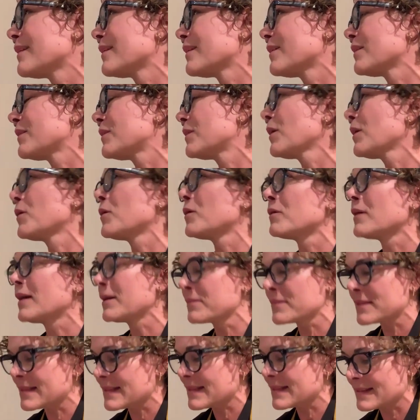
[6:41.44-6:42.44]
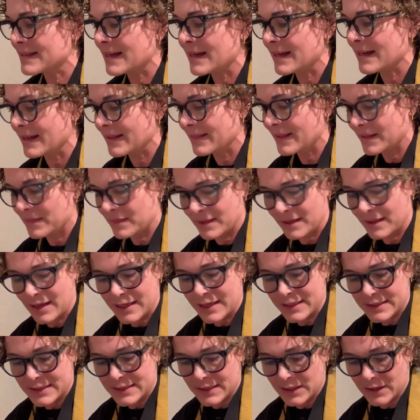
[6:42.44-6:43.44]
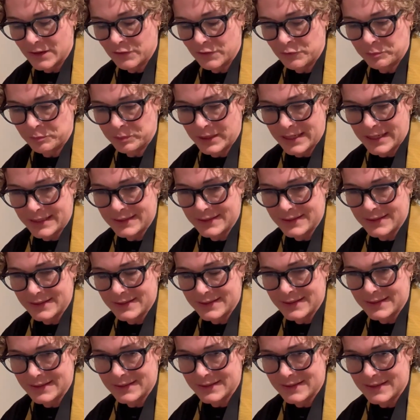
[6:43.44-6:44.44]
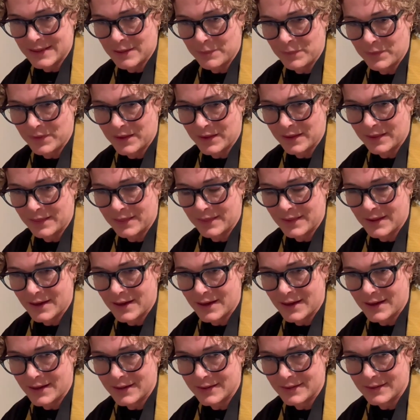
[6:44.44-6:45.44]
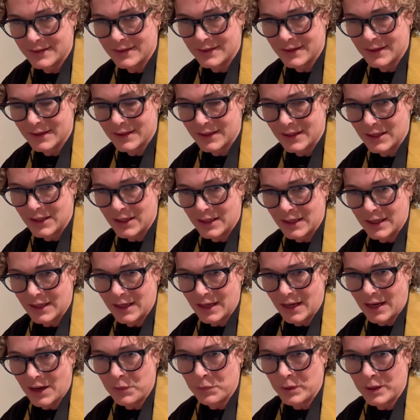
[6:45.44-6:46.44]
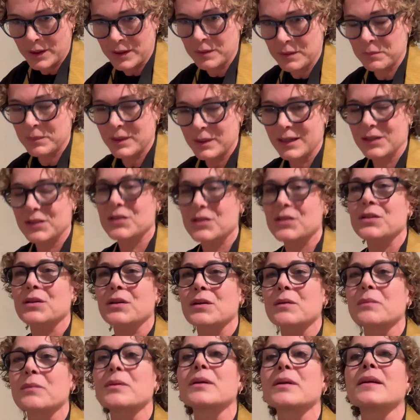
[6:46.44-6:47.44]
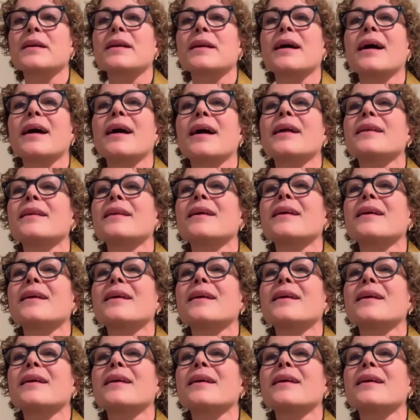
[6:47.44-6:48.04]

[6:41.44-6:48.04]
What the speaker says: So I'm just saying that the idea of practice is something that I want to make sure we're not